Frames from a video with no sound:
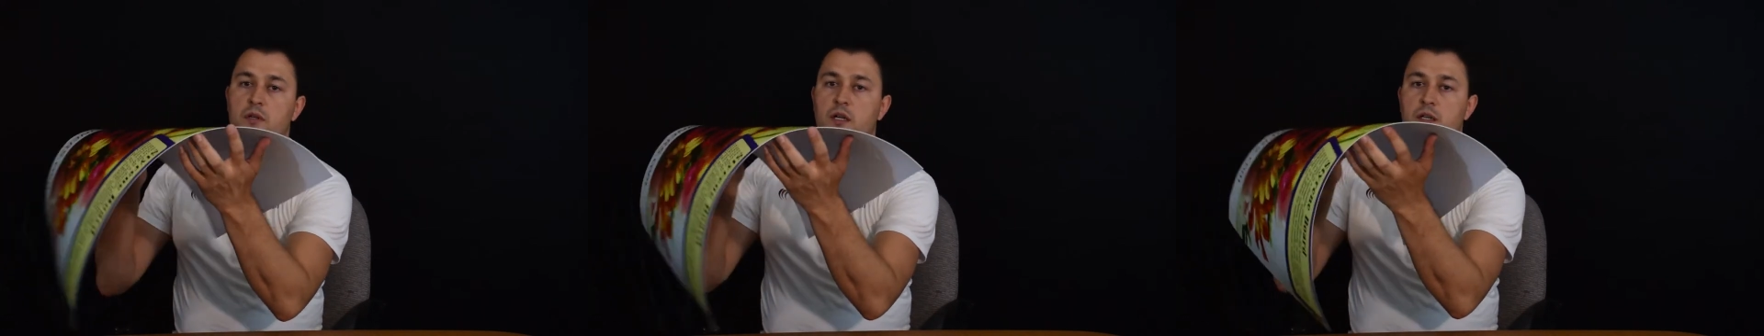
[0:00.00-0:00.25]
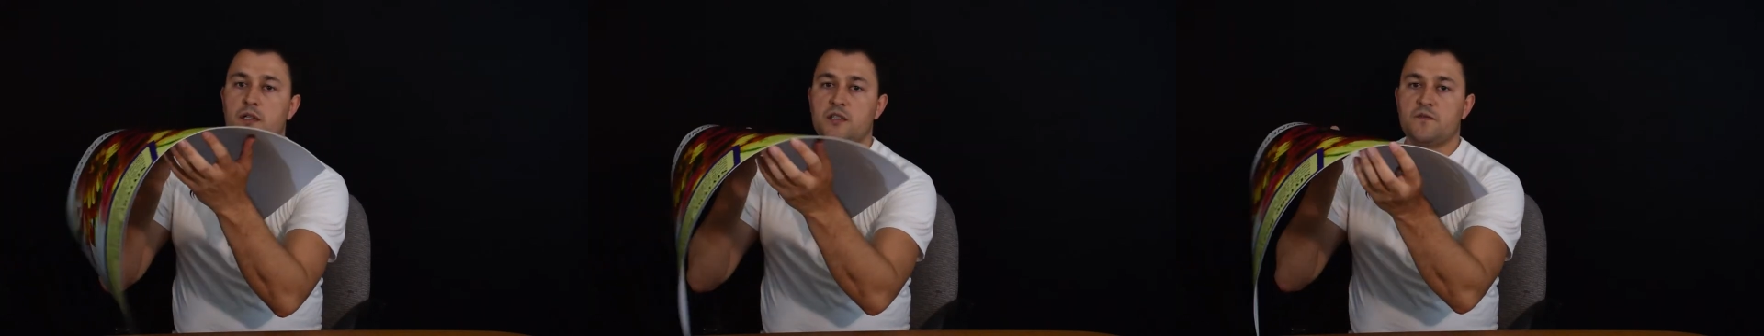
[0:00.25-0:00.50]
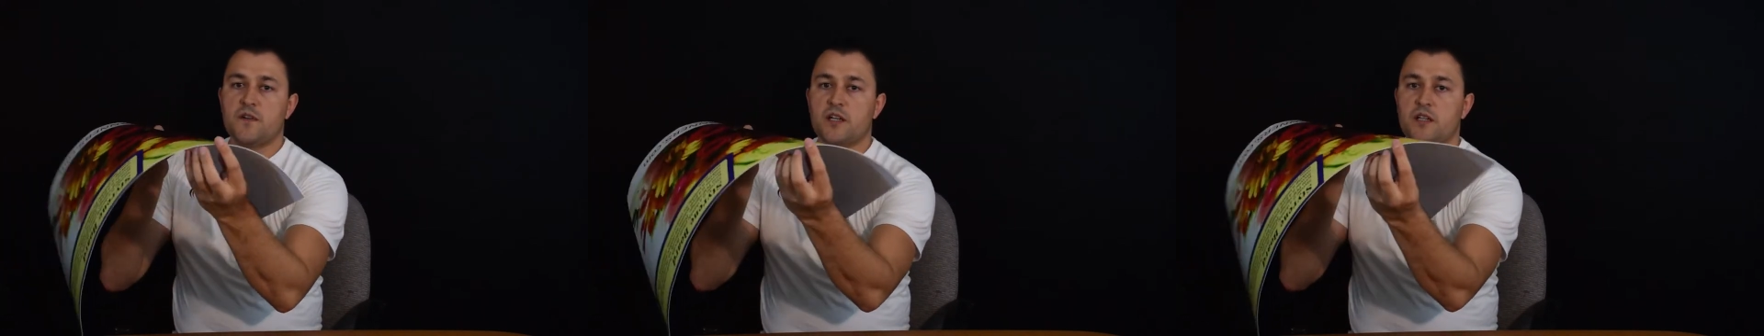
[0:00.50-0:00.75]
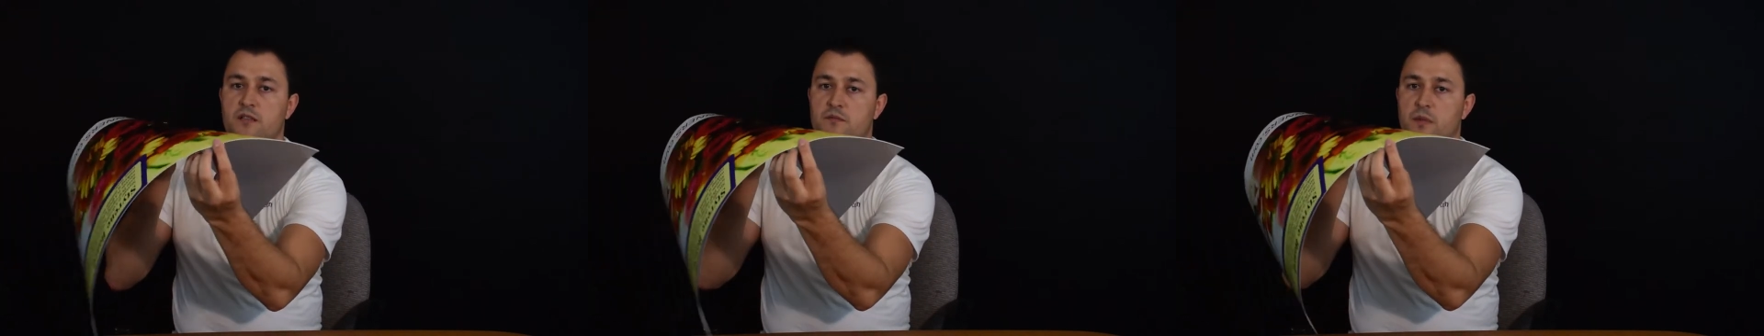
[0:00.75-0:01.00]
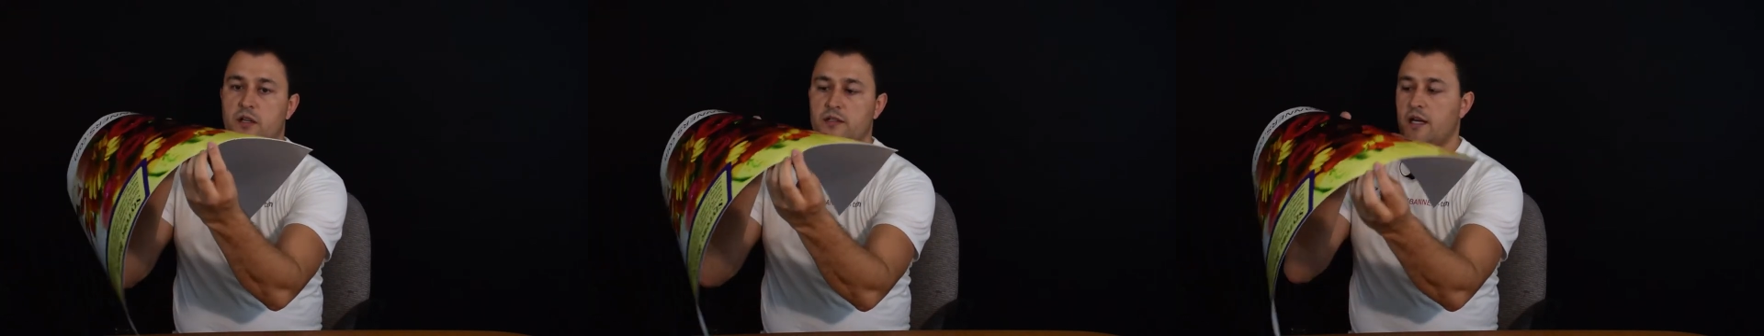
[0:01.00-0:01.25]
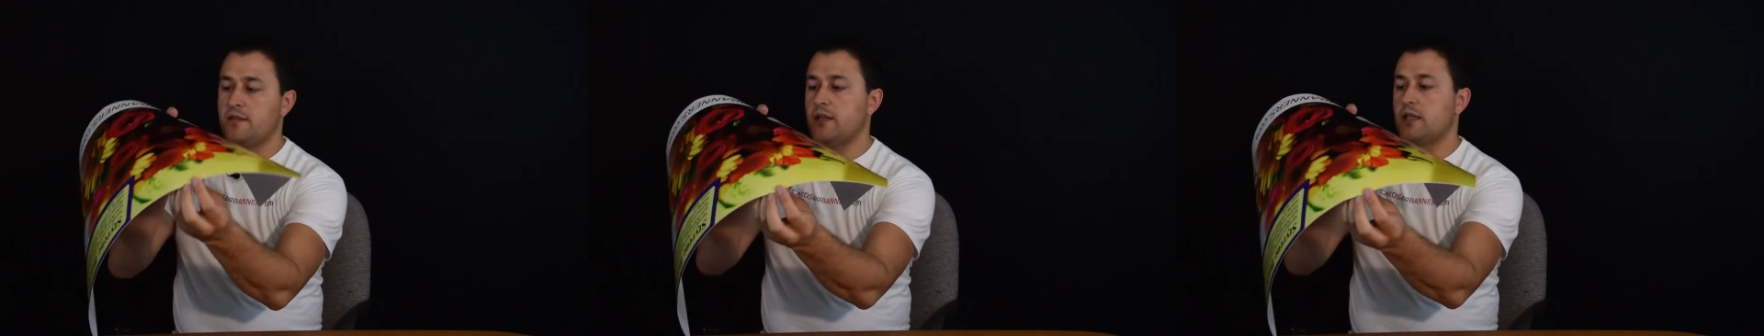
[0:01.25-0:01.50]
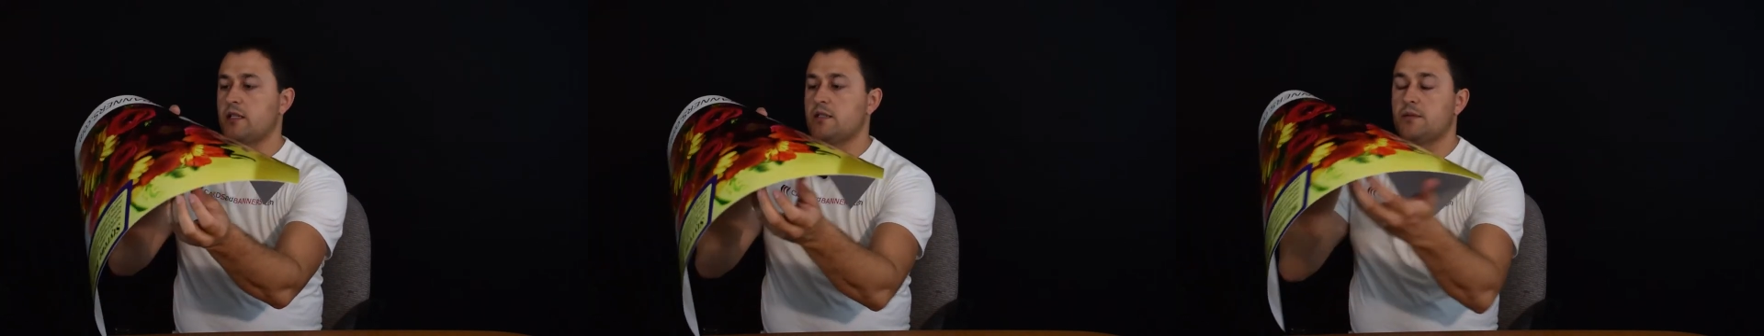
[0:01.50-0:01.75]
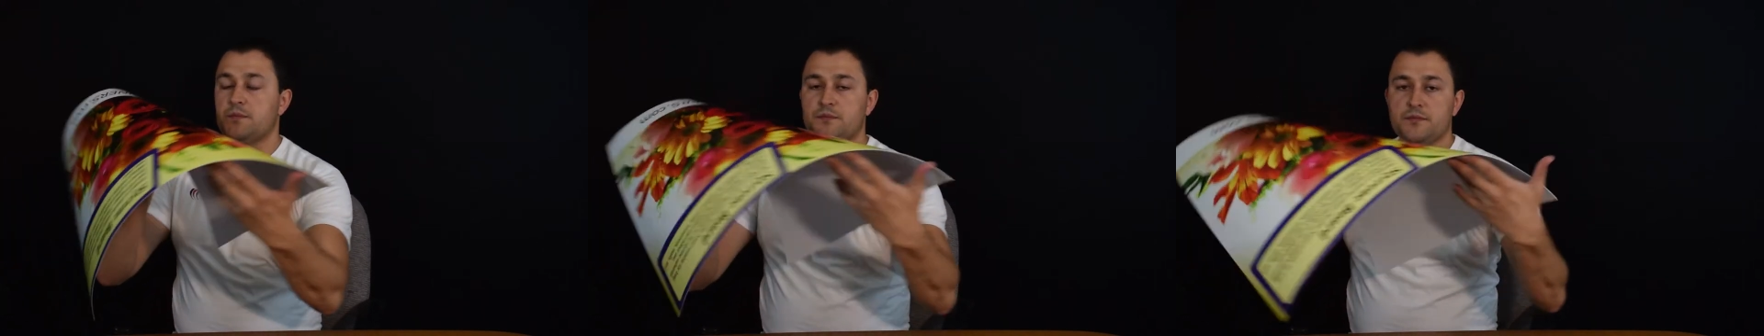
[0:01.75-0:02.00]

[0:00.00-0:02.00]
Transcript: Uh, it's very, it's about that thickness.